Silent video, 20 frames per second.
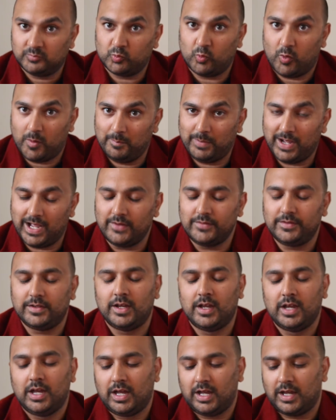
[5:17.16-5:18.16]
£1,
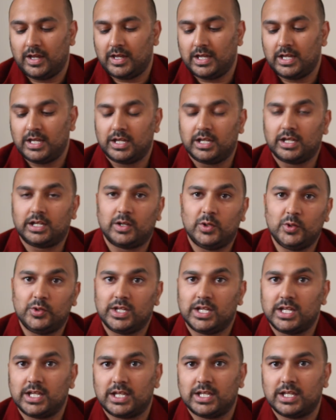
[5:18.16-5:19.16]

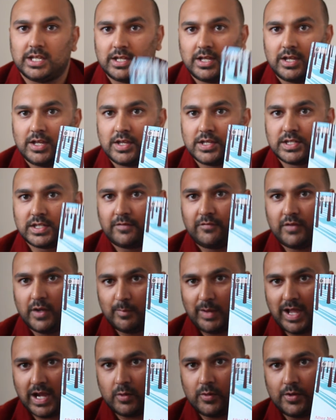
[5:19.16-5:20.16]
including Sophia
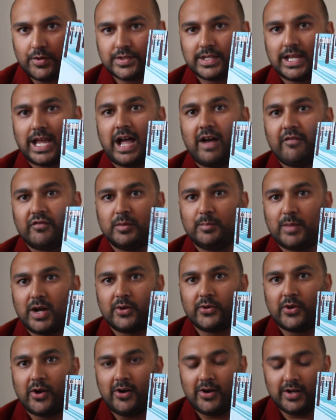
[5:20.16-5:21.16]
Blackwell's After My
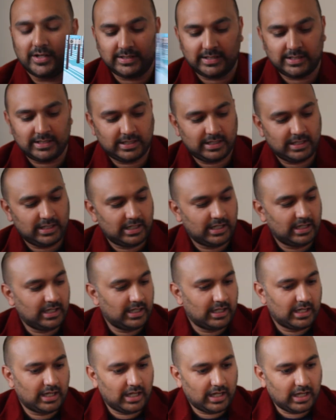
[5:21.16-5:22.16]
Own Heart,
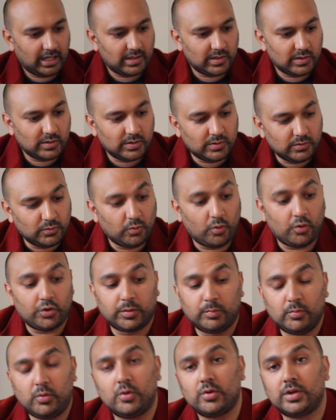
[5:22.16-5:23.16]

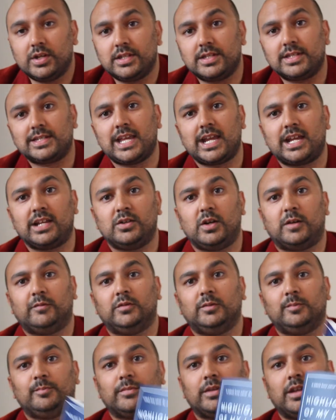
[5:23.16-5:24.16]
North Morgan's second
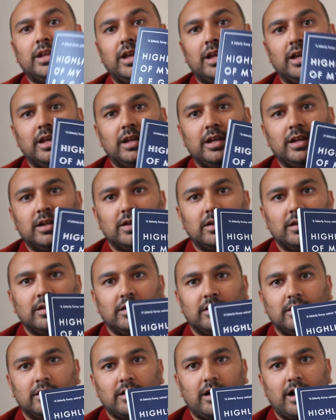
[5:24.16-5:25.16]
novel,
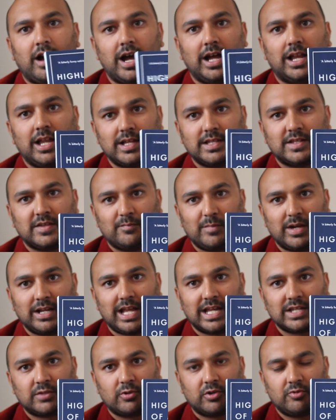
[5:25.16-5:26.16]
Highlights of My
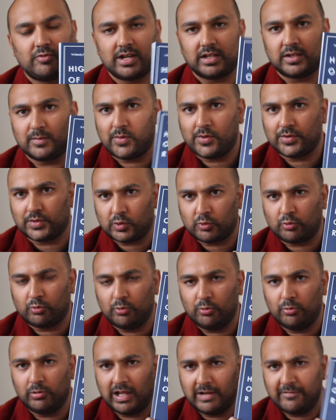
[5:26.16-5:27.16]
Last Regret, the most
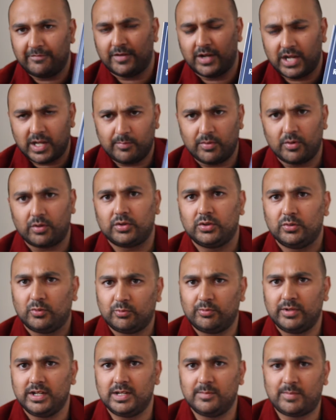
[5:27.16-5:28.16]
cruel and funny book you'll
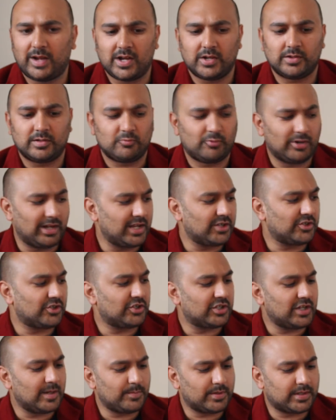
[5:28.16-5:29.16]
read about
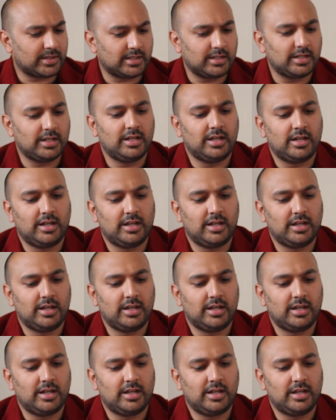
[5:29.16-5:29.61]
relationships,